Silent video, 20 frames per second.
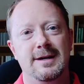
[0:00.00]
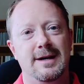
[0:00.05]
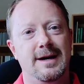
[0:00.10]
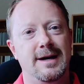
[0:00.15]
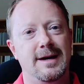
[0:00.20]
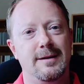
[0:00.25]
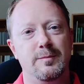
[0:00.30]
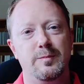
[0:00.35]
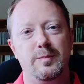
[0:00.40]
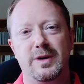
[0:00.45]

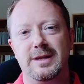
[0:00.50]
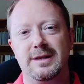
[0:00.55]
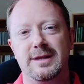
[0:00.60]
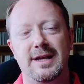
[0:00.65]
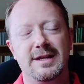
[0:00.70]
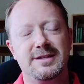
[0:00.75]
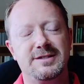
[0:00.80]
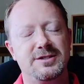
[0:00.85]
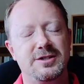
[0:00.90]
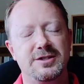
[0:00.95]
But
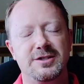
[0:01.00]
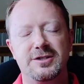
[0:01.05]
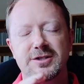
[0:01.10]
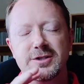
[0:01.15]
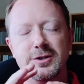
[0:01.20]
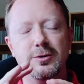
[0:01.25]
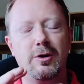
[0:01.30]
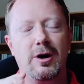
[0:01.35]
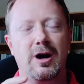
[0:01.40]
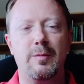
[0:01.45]
let's just
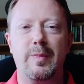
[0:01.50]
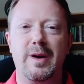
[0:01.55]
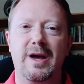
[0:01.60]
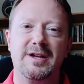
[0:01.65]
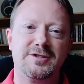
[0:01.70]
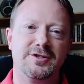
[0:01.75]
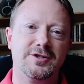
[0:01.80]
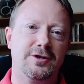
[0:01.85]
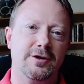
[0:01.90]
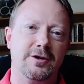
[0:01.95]
do our best,